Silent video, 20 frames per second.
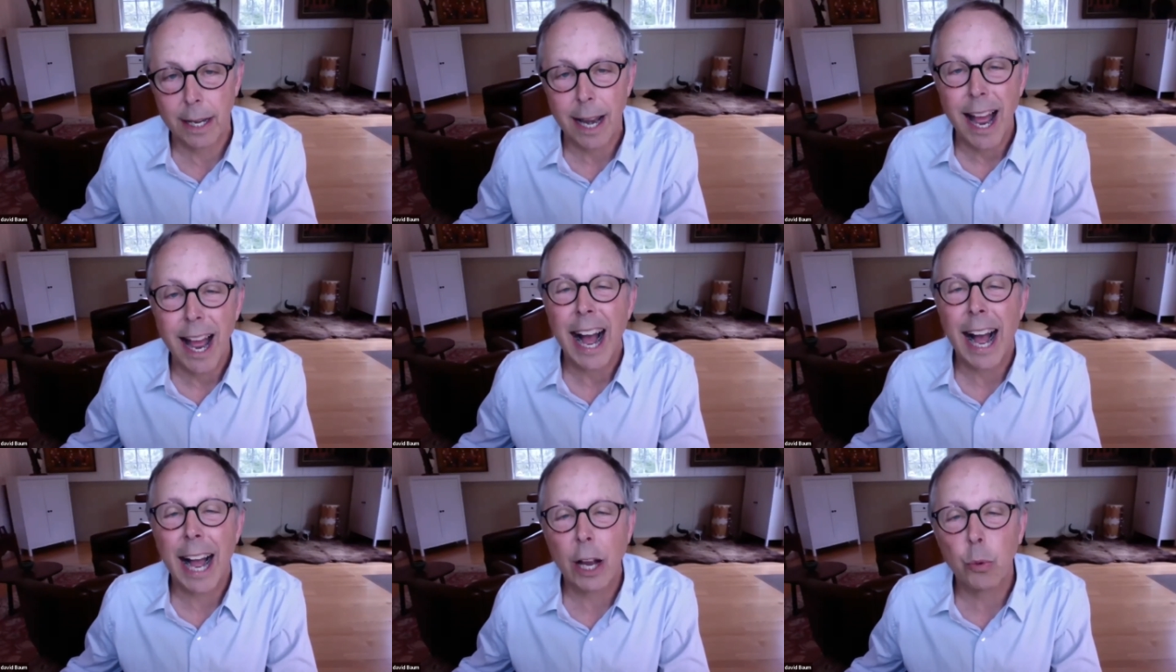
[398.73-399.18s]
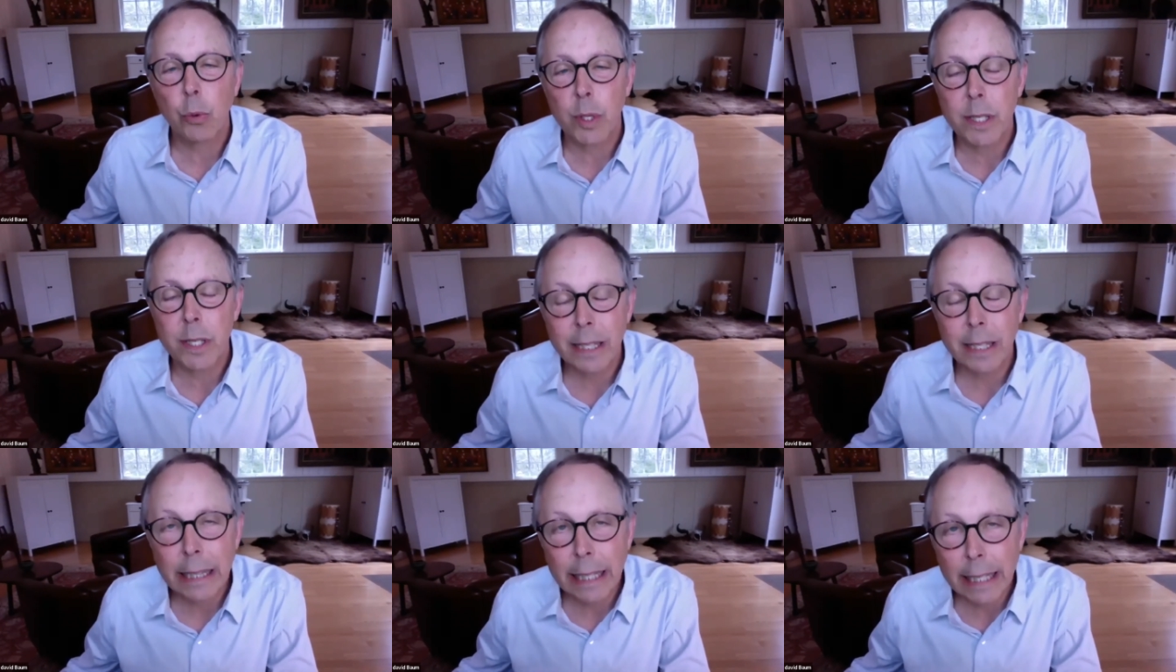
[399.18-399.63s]
I was
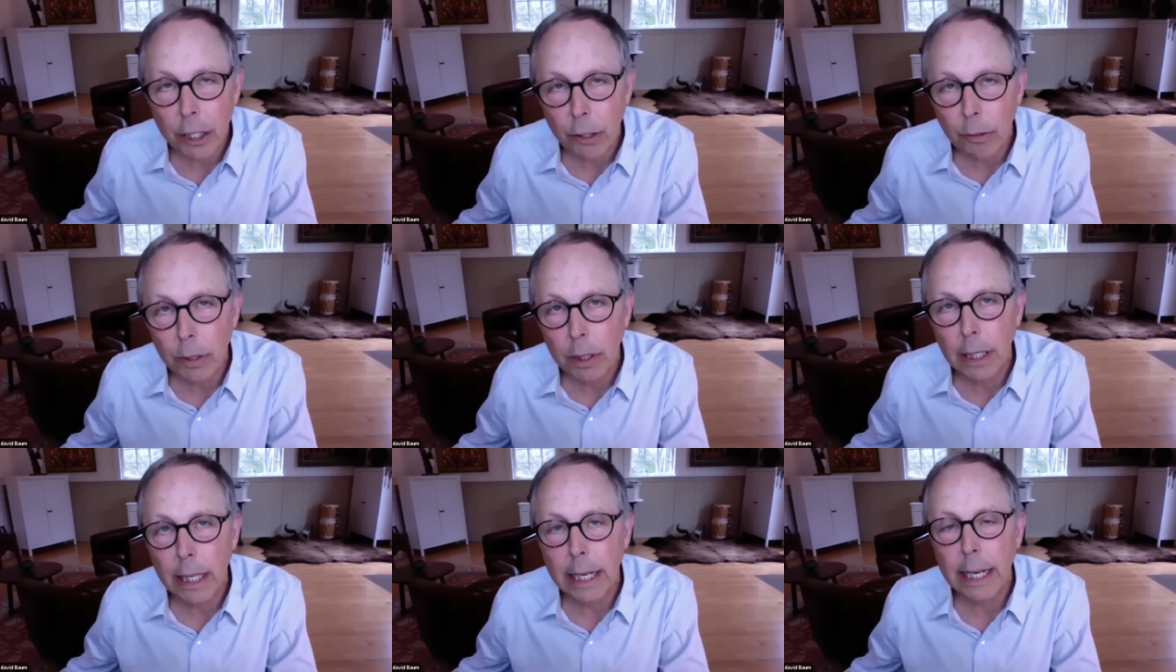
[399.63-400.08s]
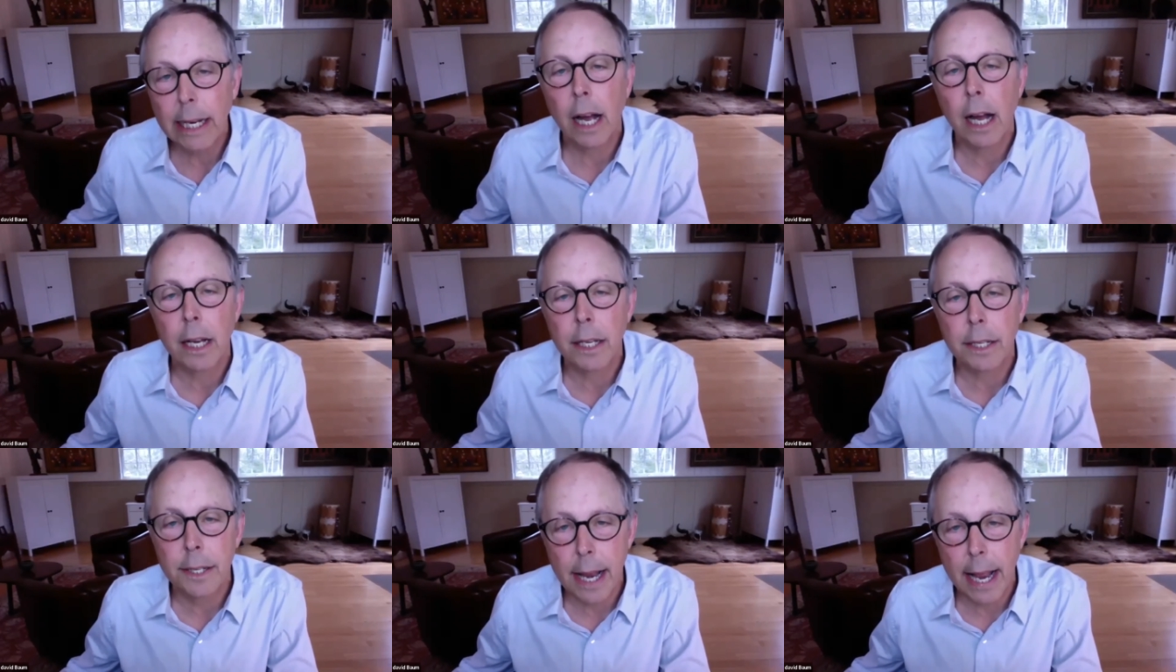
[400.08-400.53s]
literally a
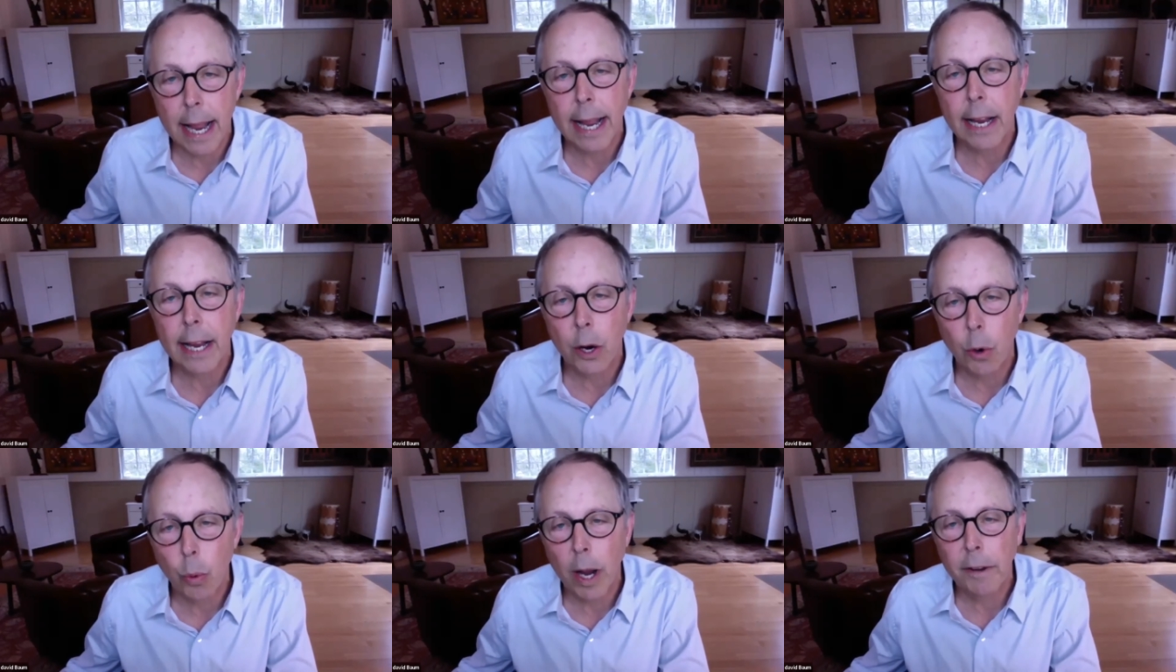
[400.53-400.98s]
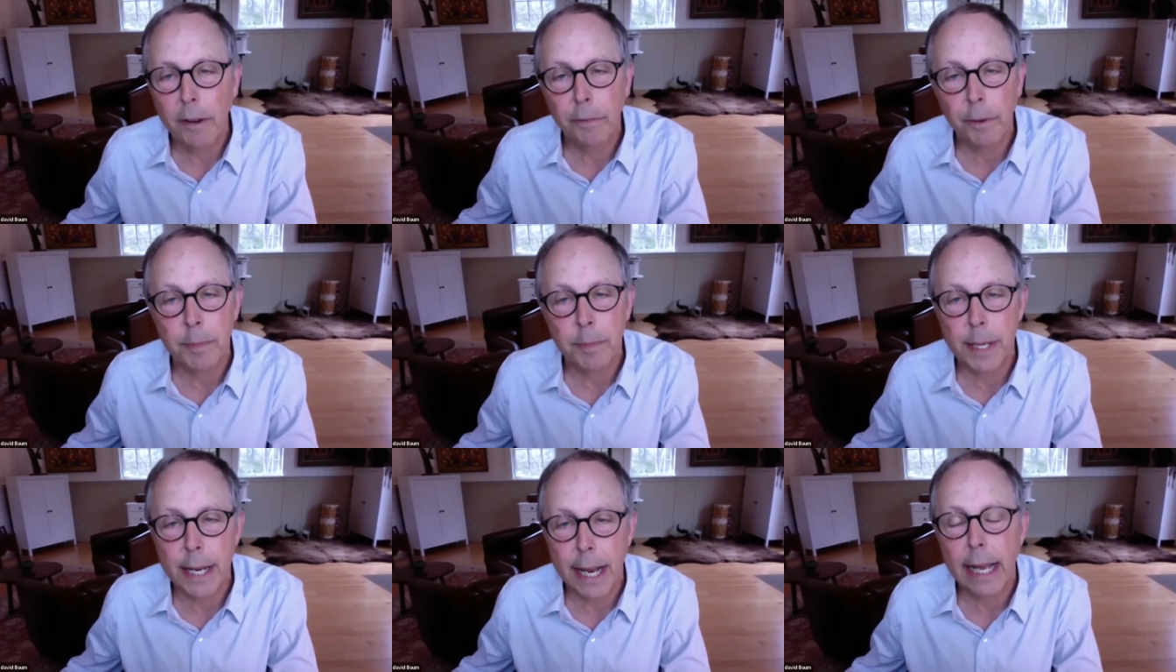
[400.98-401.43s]
day away from
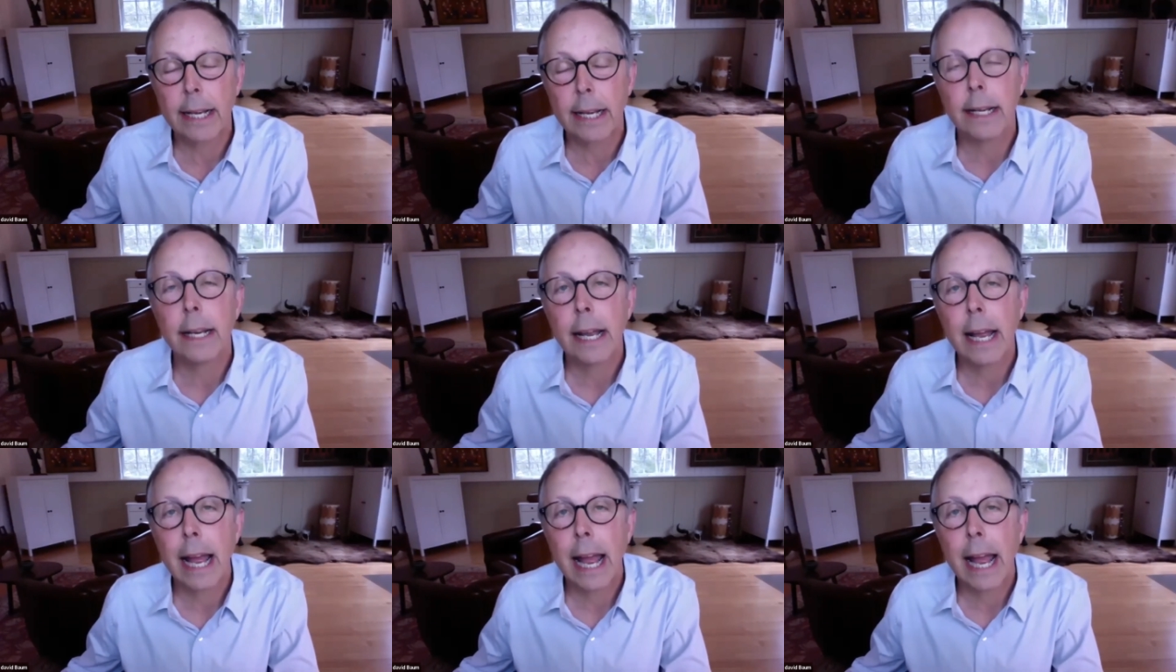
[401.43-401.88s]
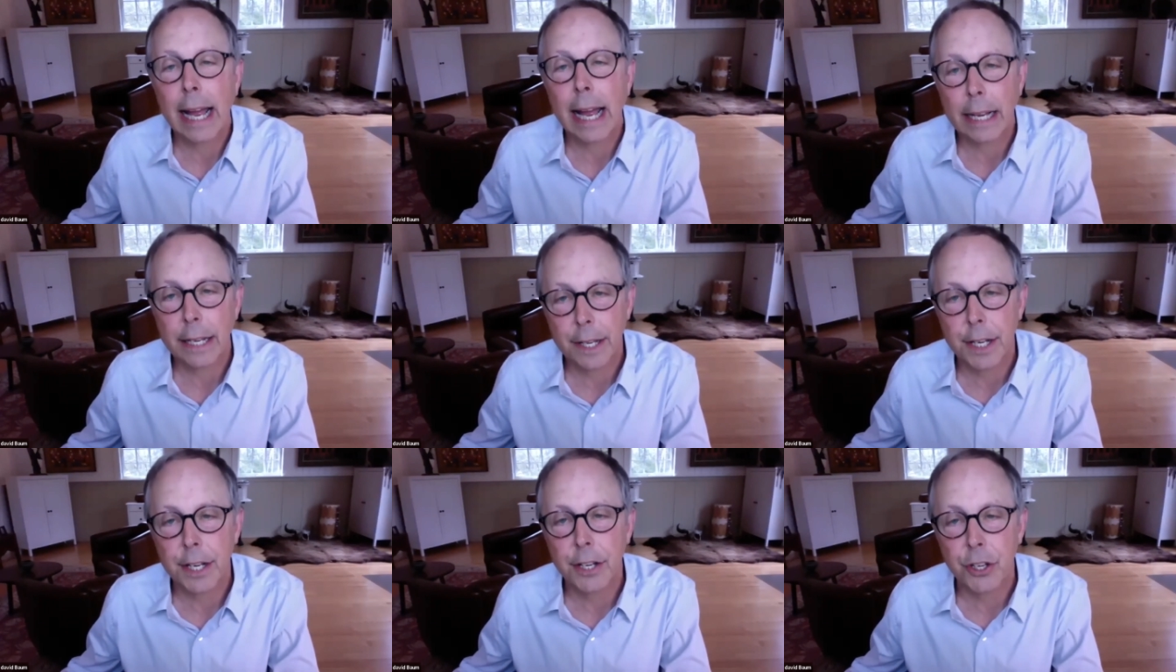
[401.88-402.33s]
dead and
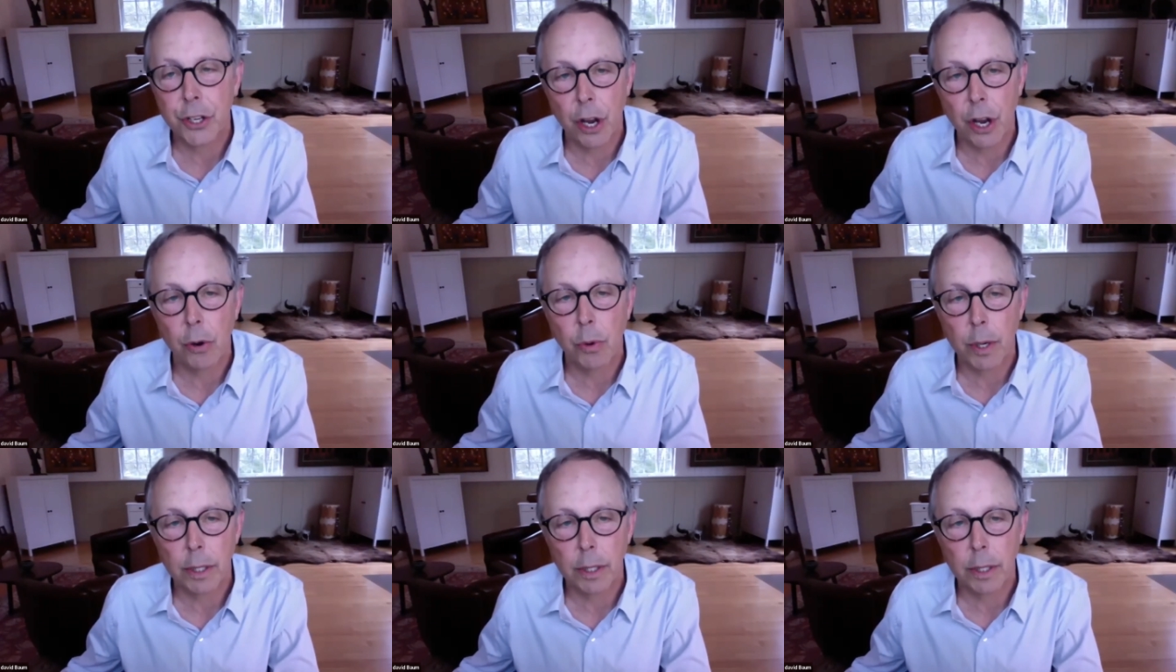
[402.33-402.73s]
didn't know it.